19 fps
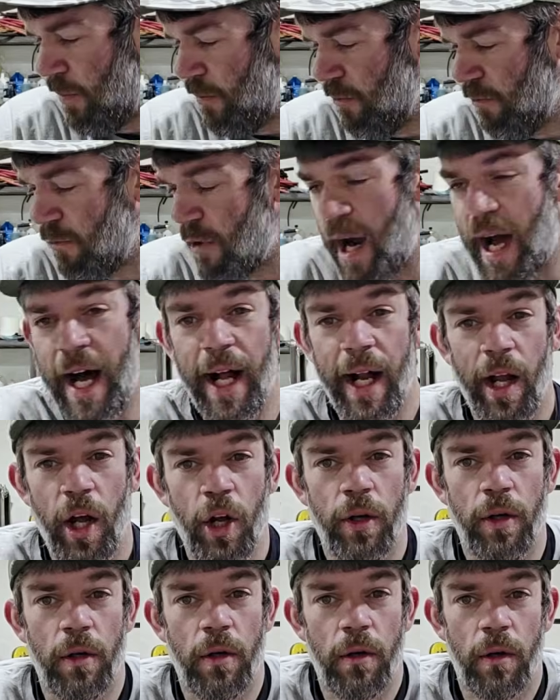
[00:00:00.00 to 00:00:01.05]
right
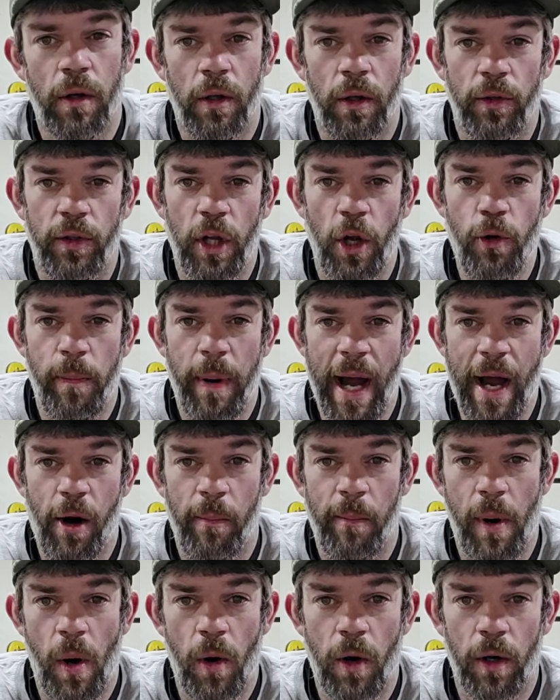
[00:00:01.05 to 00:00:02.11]
under the
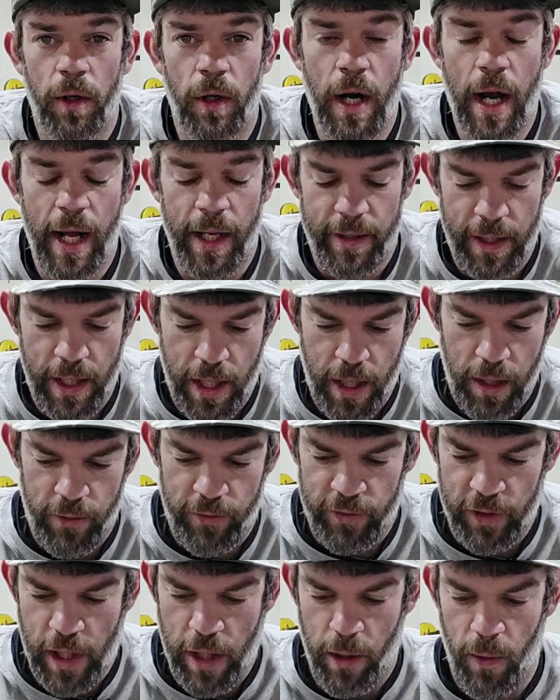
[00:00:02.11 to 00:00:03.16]
2-pound mark right there.
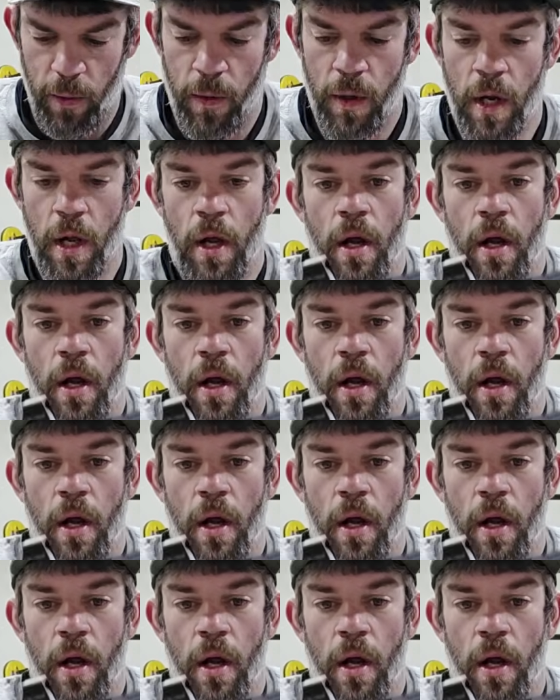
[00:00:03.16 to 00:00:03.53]
So,